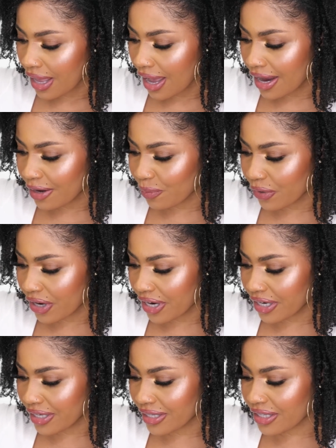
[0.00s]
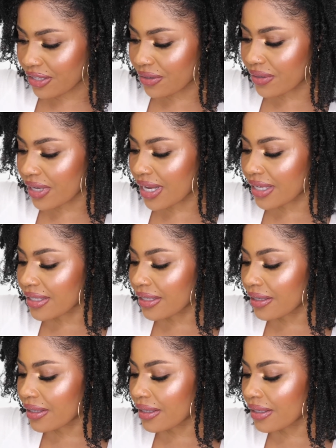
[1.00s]
add more oil to it.
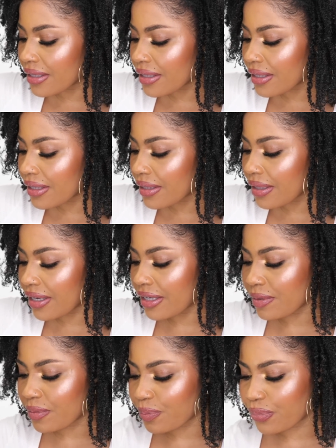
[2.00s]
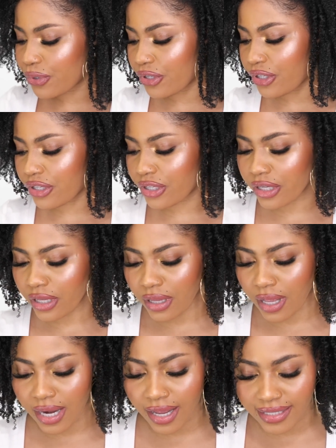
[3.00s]
I'm not gonna put
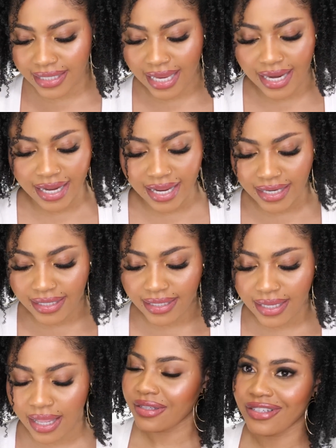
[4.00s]
a lot in it.